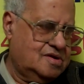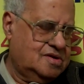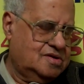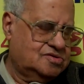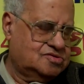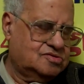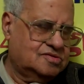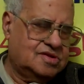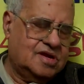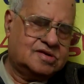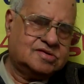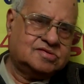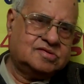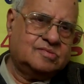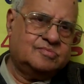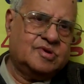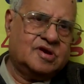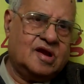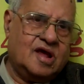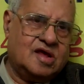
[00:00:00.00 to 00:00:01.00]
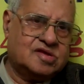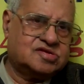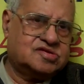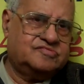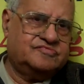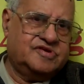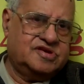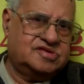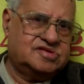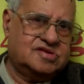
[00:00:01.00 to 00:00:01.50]
So that is my last
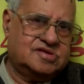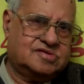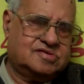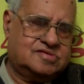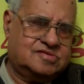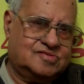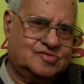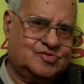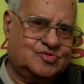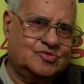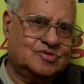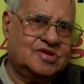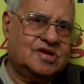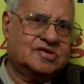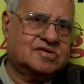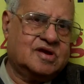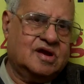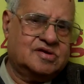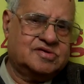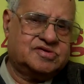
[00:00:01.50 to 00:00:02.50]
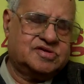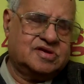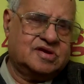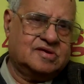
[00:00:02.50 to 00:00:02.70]
visit to that country.